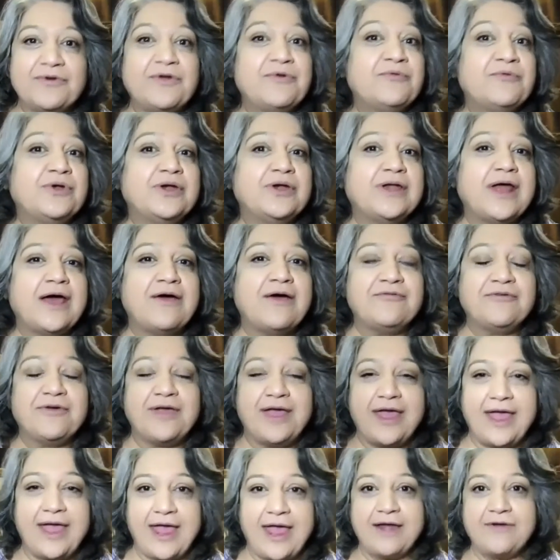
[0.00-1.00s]
We wouldn't have
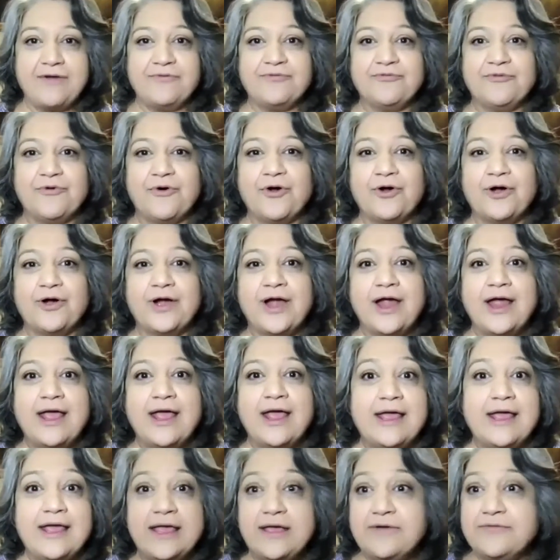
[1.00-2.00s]
cared for
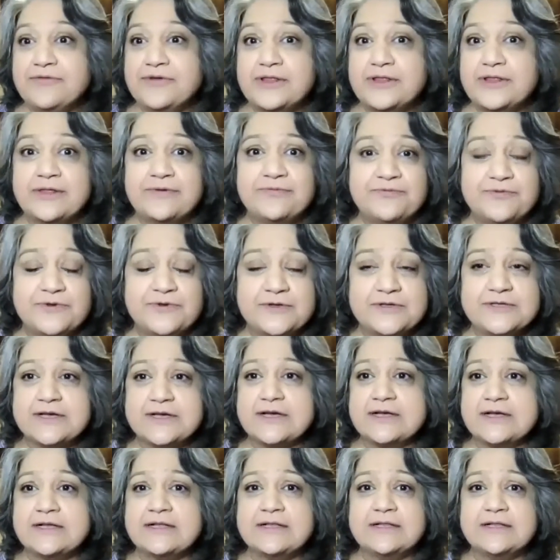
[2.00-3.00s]
even the
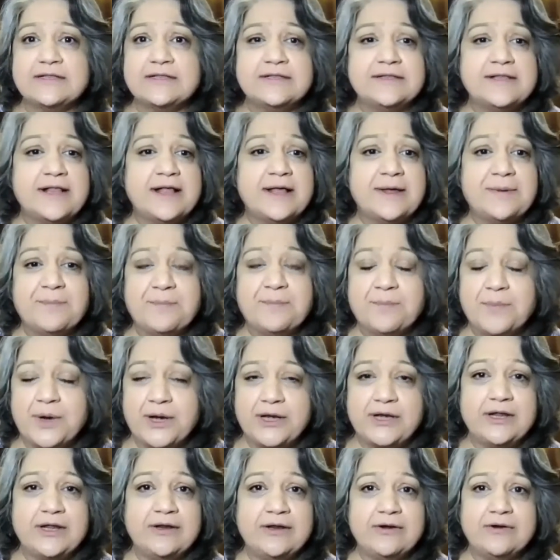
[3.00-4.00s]
physical,
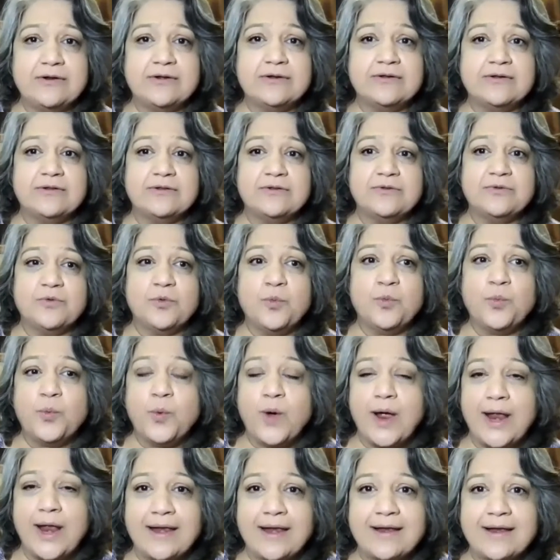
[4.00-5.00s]
material
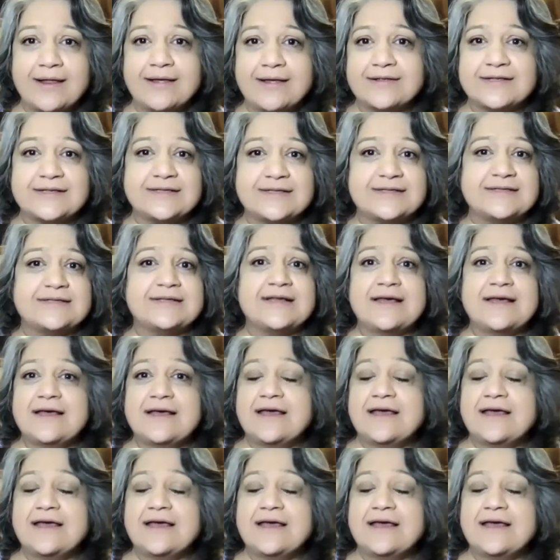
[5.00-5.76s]
wellness.